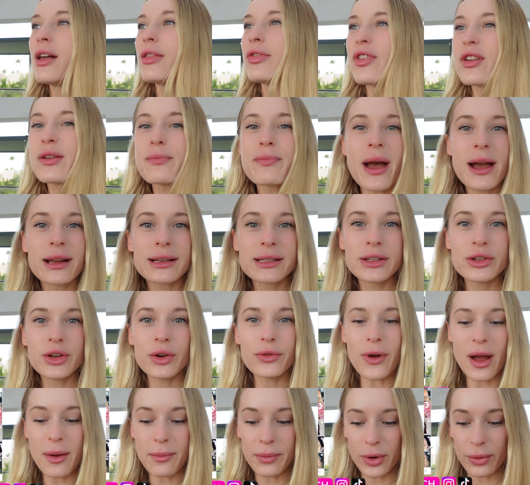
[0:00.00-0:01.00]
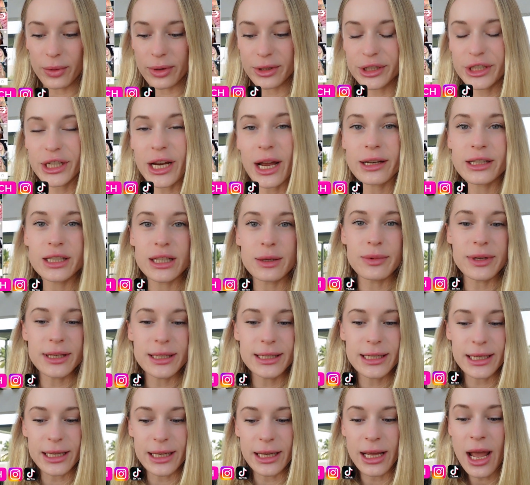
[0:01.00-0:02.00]
Think back to November with
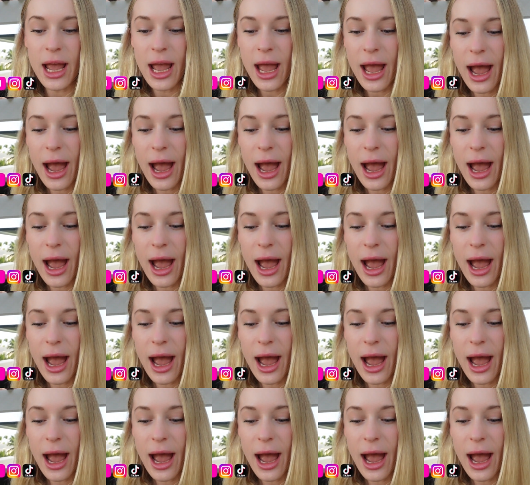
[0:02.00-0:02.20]
ChatGPT,